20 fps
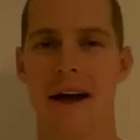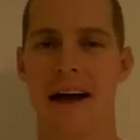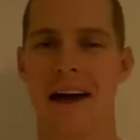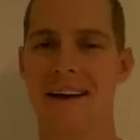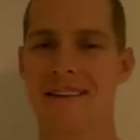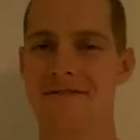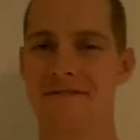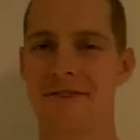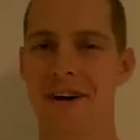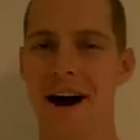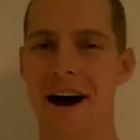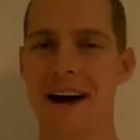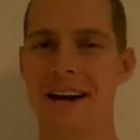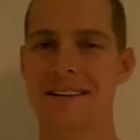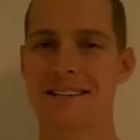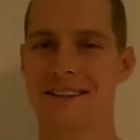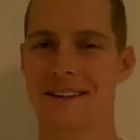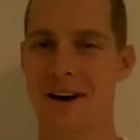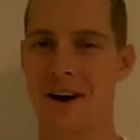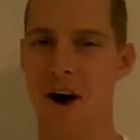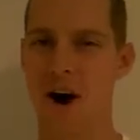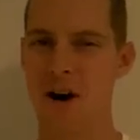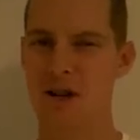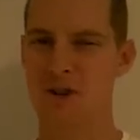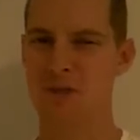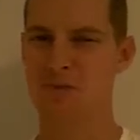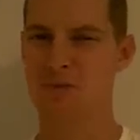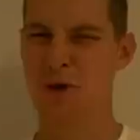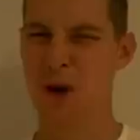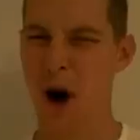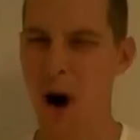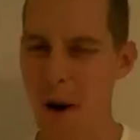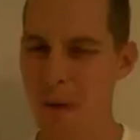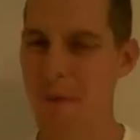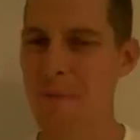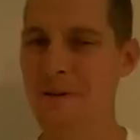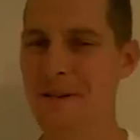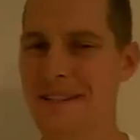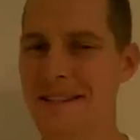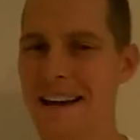advice on some
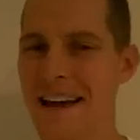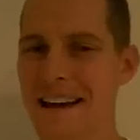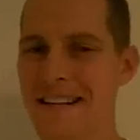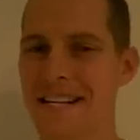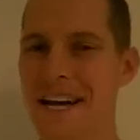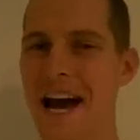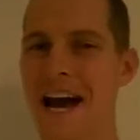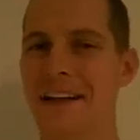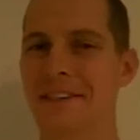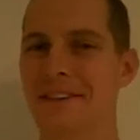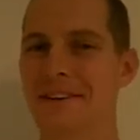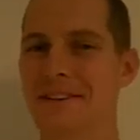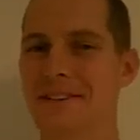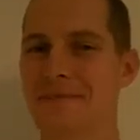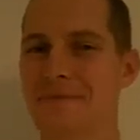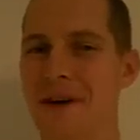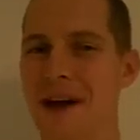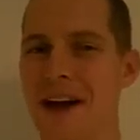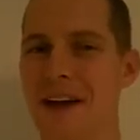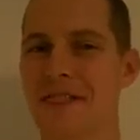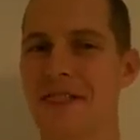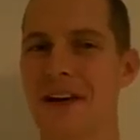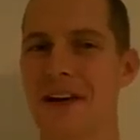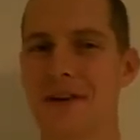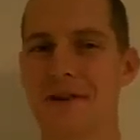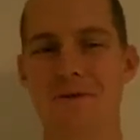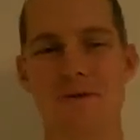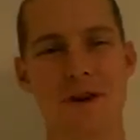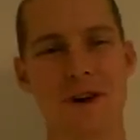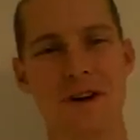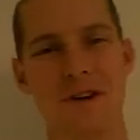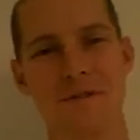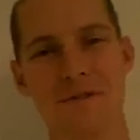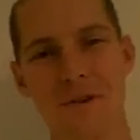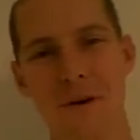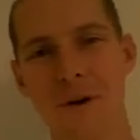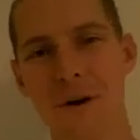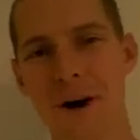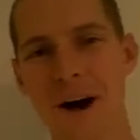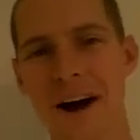common mistakes athletes make that you can
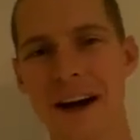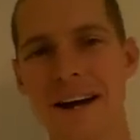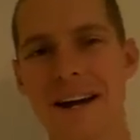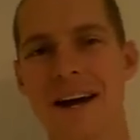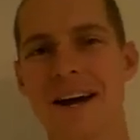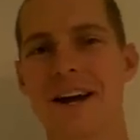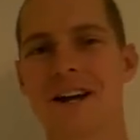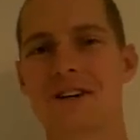avoid